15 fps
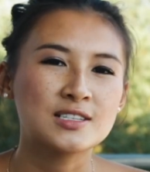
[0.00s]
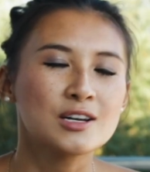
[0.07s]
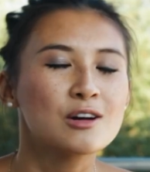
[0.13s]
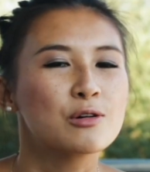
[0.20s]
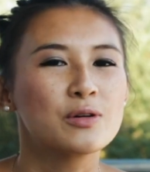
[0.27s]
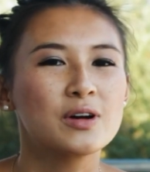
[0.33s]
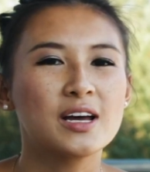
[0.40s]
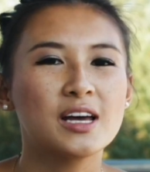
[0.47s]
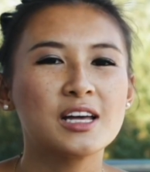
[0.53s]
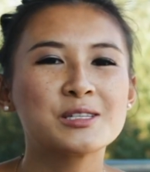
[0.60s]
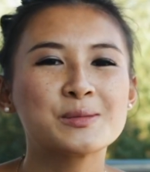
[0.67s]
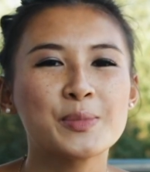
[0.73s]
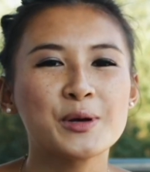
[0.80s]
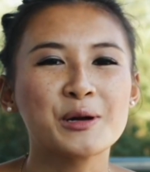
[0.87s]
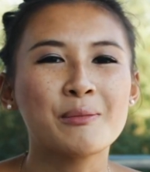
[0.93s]
So
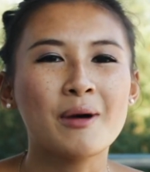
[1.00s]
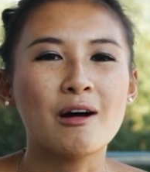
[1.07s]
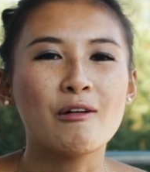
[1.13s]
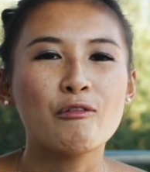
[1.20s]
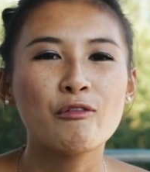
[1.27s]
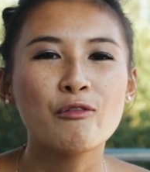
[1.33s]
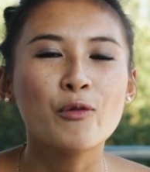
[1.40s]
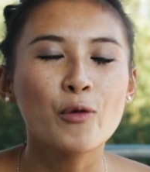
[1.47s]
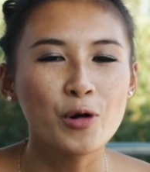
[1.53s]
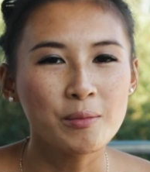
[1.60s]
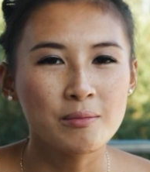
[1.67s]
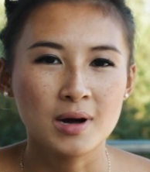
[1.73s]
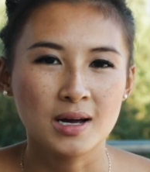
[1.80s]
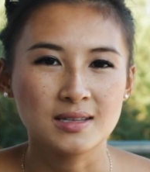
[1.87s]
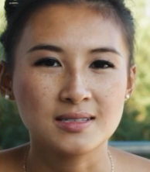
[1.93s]
it's been about 4
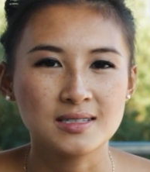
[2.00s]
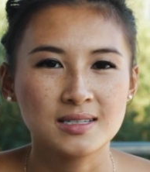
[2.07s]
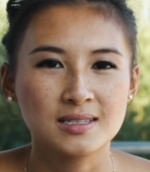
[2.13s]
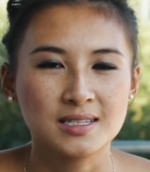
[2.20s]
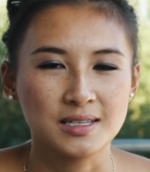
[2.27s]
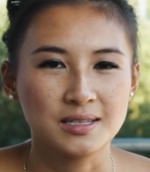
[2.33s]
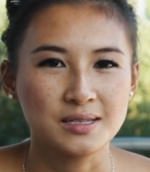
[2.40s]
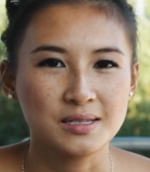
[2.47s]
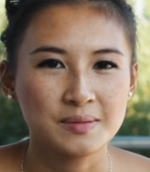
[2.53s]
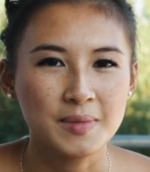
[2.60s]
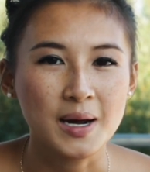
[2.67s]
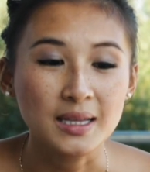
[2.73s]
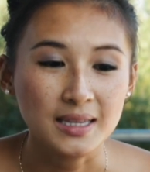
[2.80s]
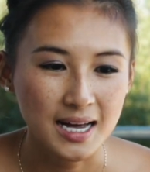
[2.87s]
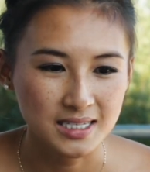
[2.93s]
months since
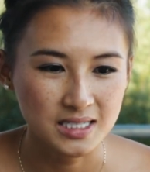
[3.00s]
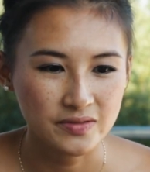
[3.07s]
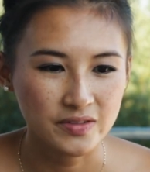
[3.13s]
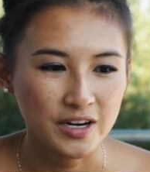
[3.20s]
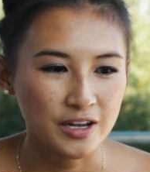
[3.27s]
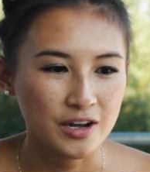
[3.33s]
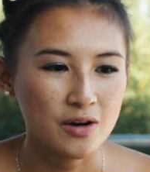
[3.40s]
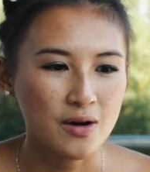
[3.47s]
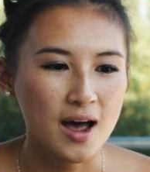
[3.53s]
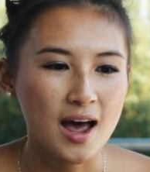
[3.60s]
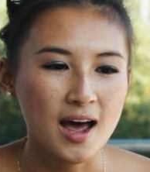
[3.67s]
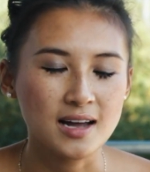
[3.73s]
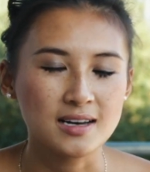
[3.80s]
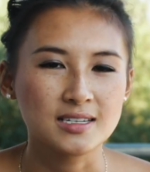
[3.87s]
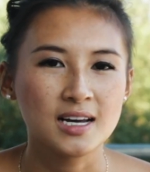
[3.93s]
my last video,
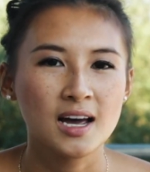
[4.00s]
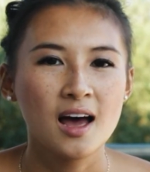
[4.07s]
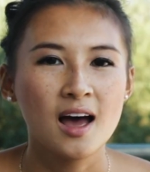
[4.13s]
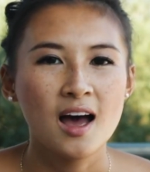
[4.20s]
and